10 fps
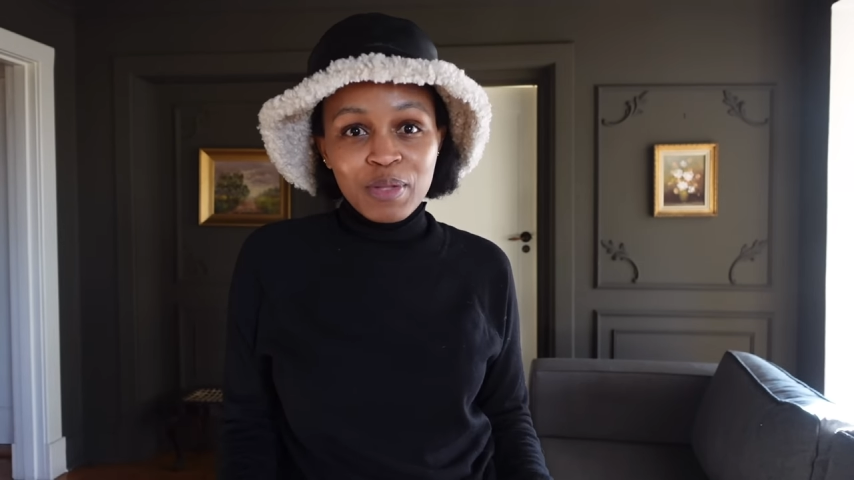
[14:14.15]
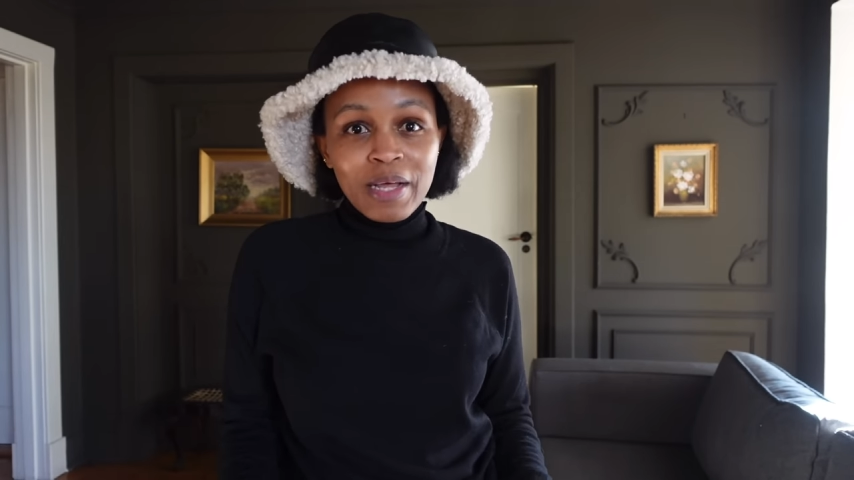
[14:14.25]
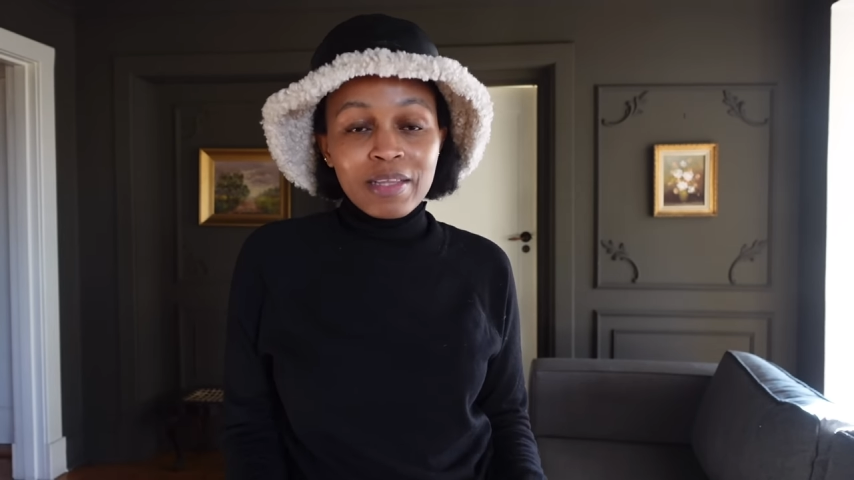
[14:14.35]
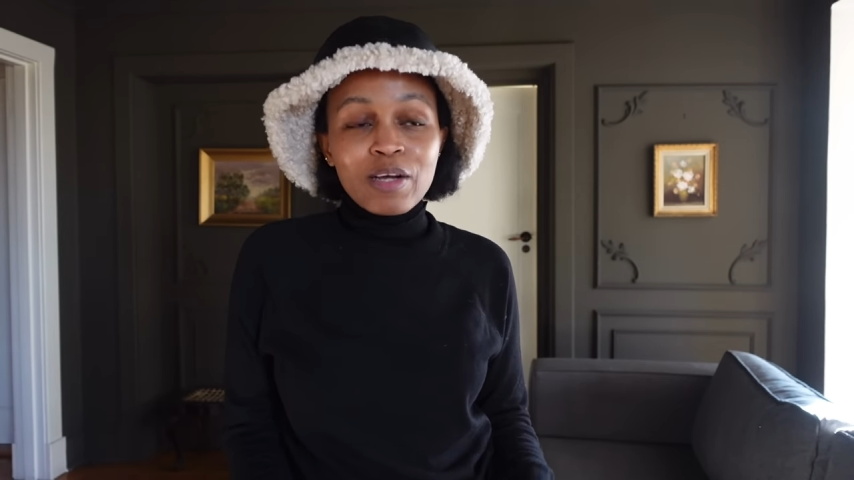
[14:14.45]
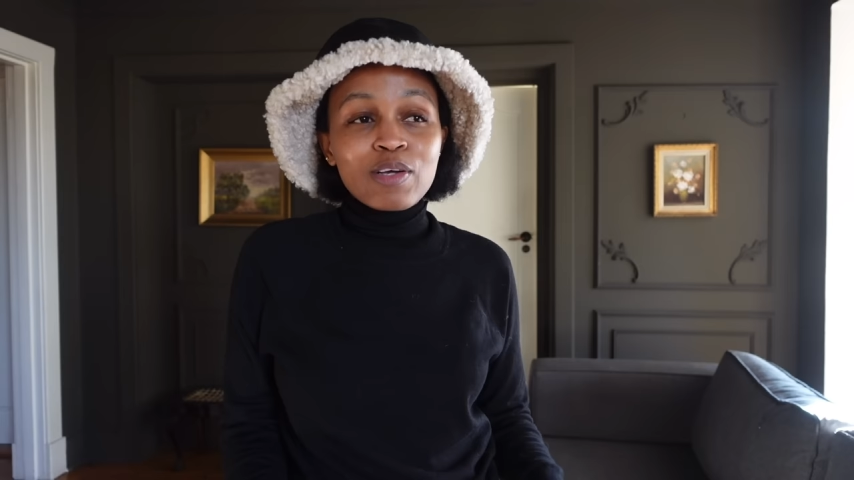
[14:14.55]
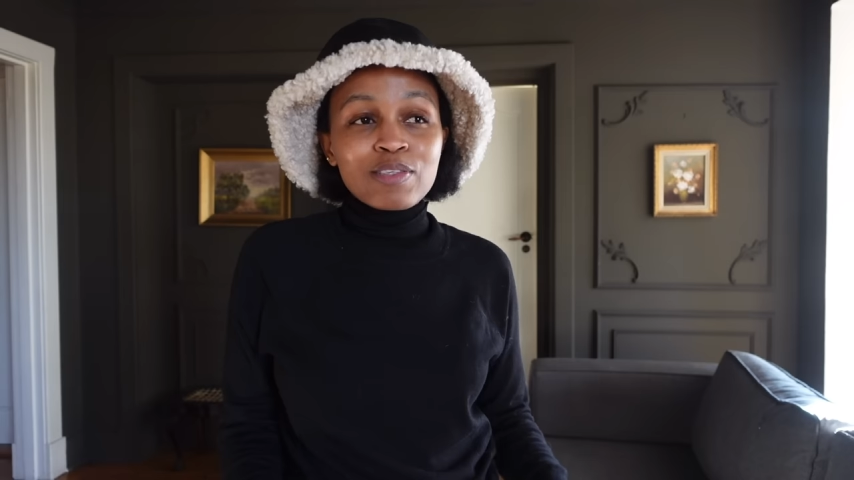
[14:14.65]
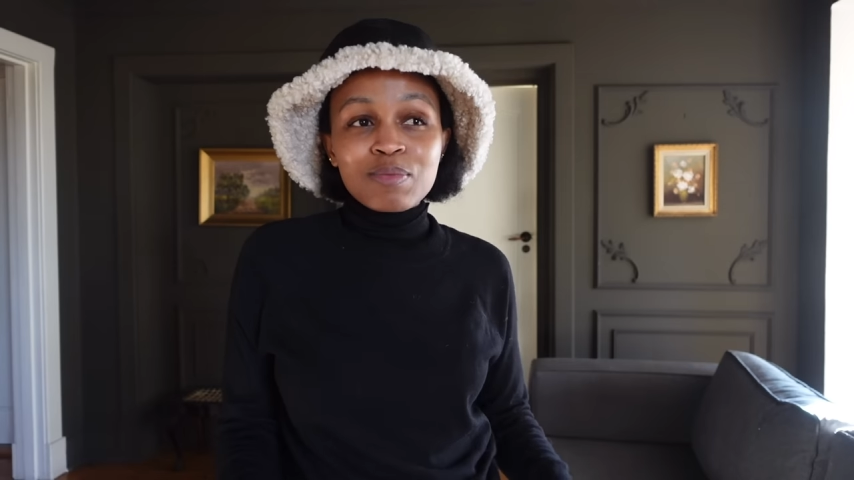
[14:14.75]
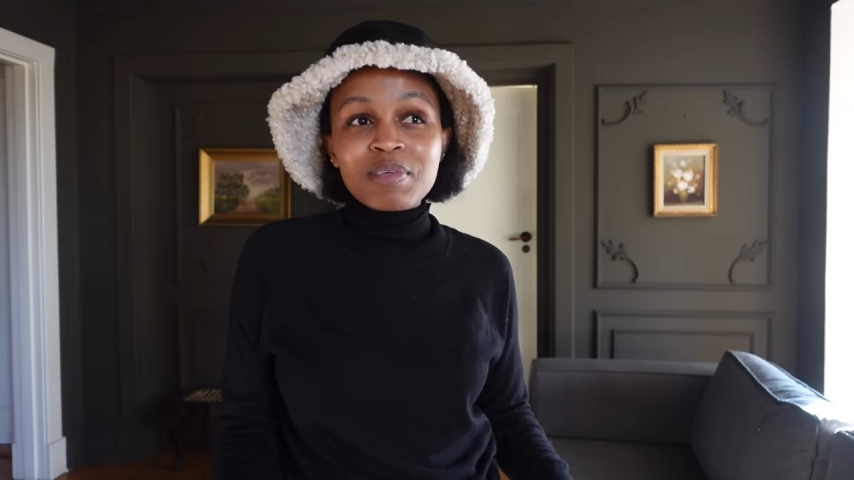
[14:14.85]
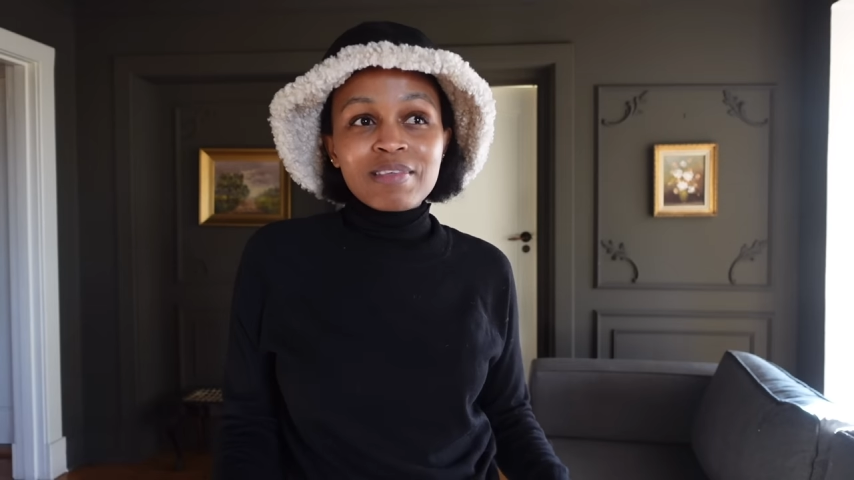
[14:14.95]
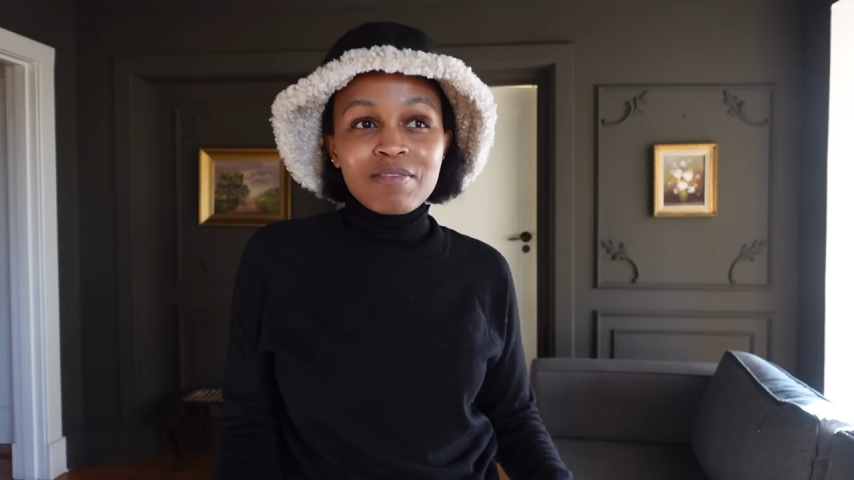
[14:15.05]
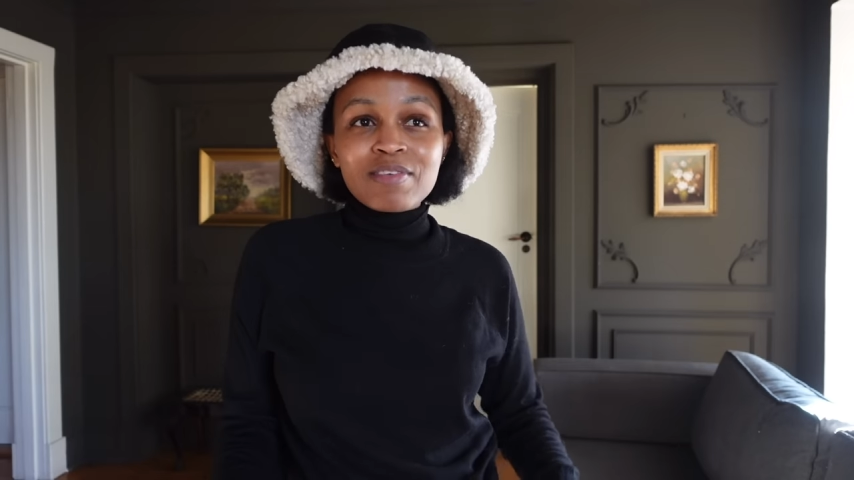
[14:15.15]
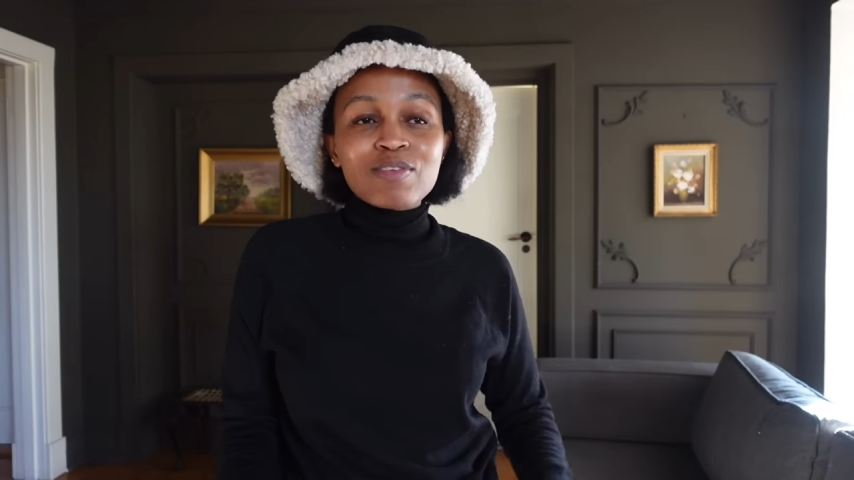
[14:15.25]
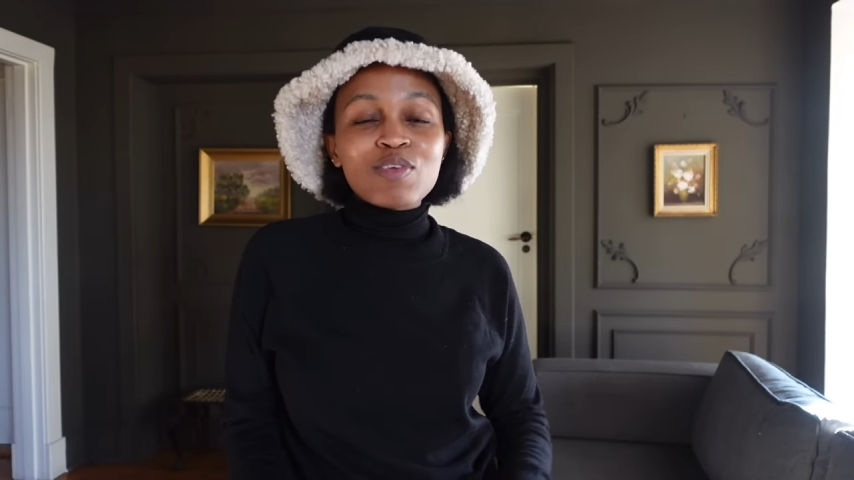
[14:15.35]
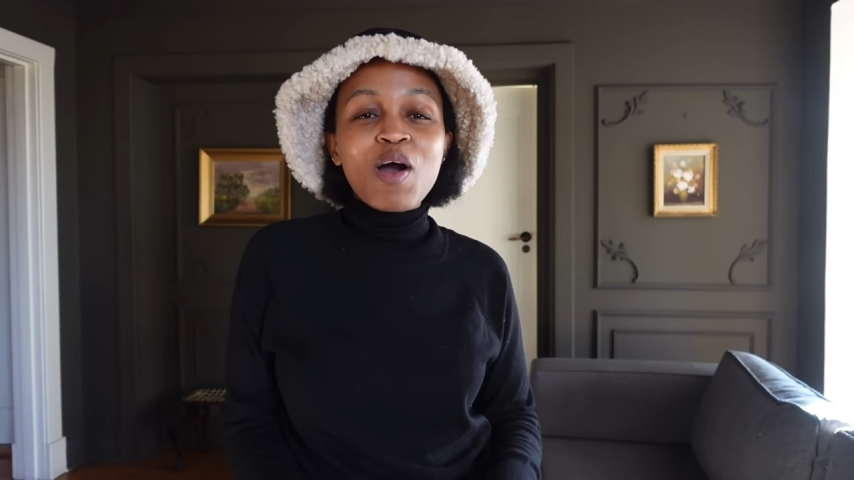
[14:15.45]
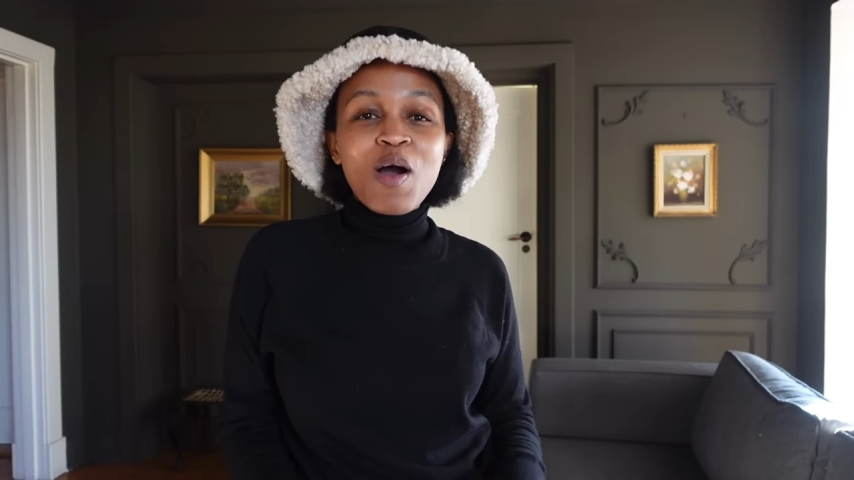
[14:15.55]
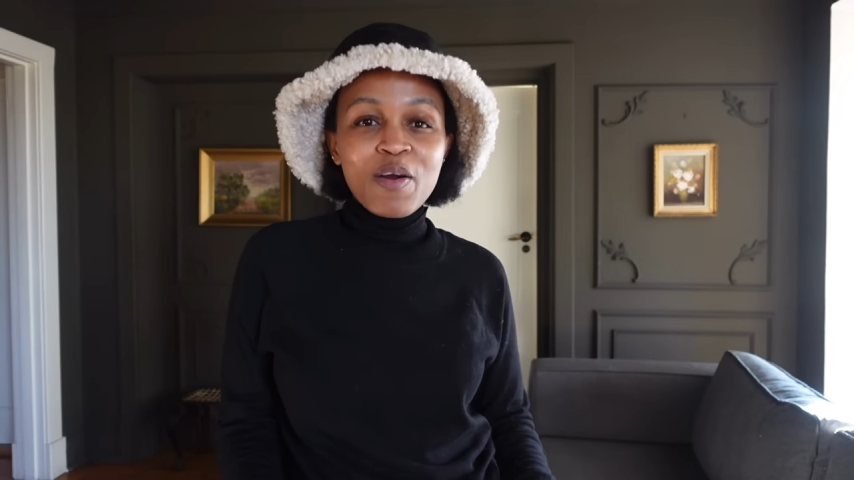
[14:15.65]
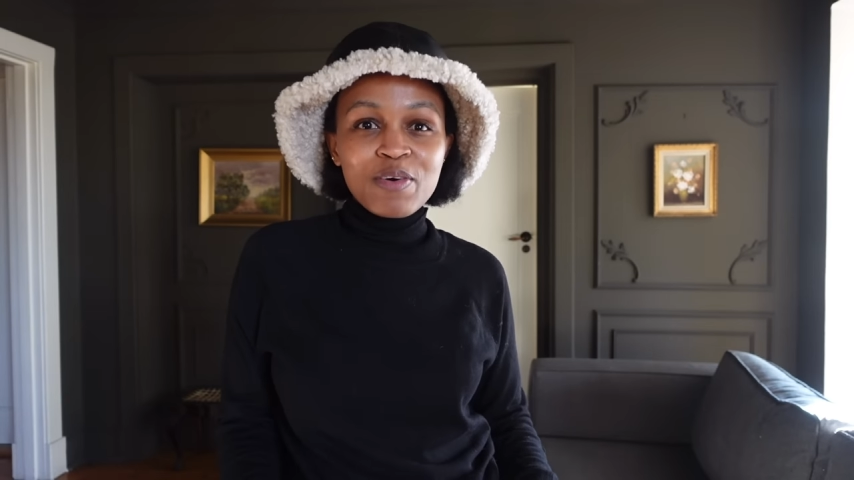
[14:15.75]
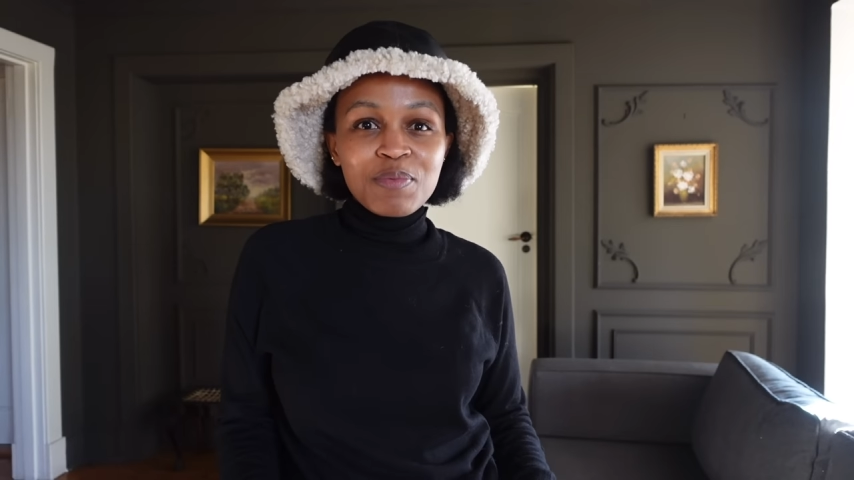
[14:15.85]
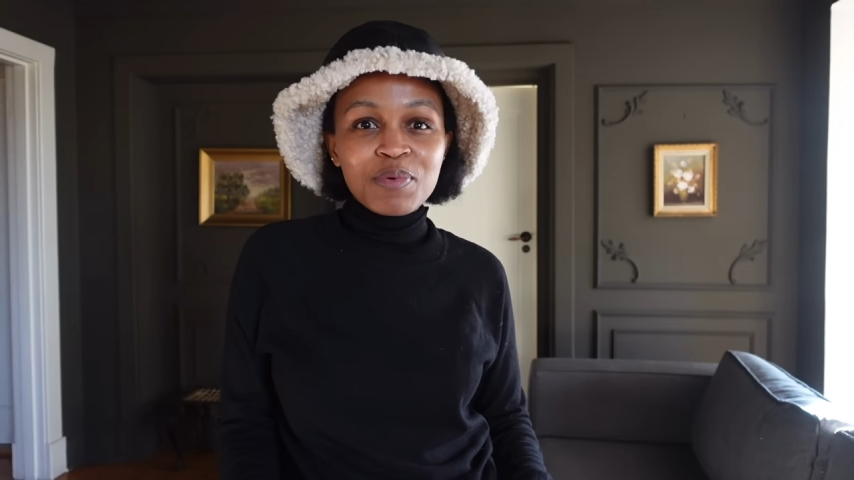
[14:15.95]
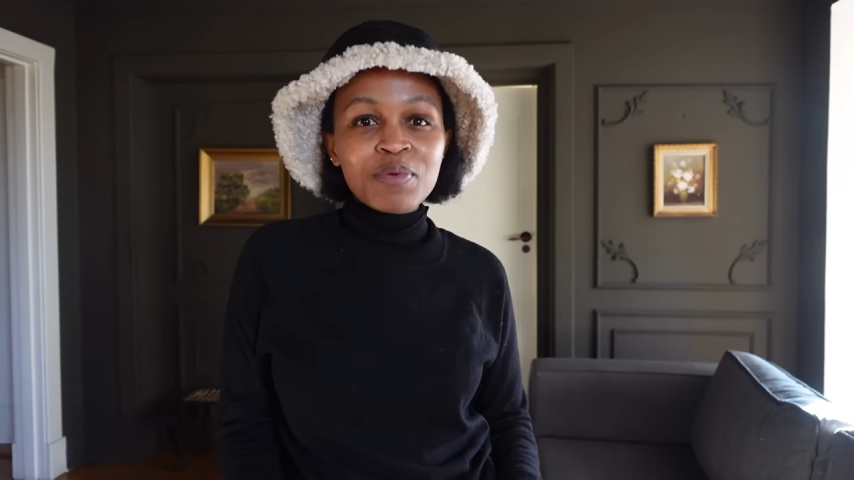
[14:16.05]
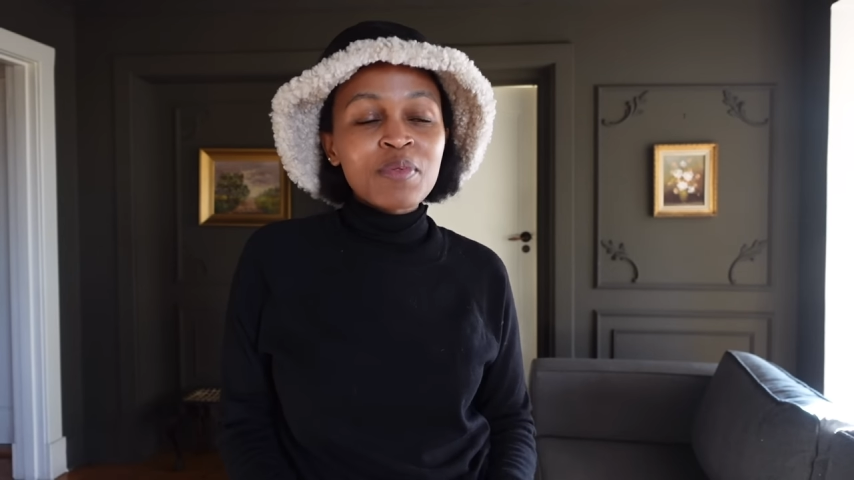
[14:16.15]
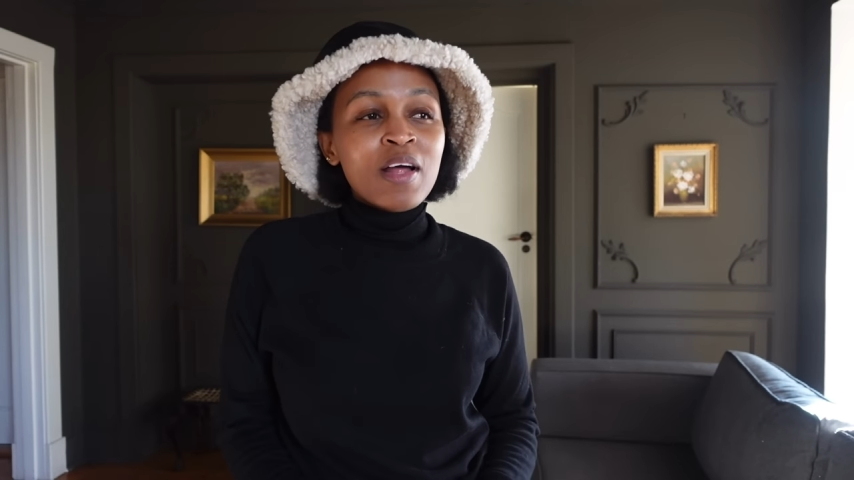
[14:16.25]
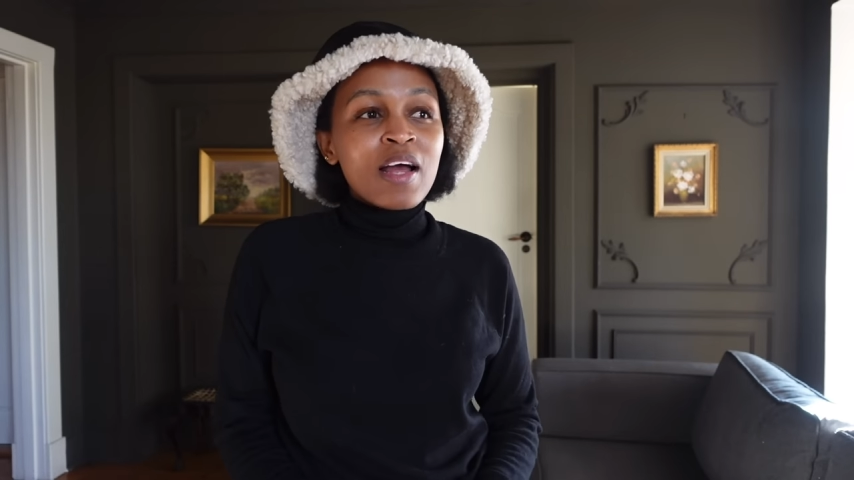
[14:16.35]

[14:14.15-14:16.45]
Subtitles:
Like, their customer service is horrible.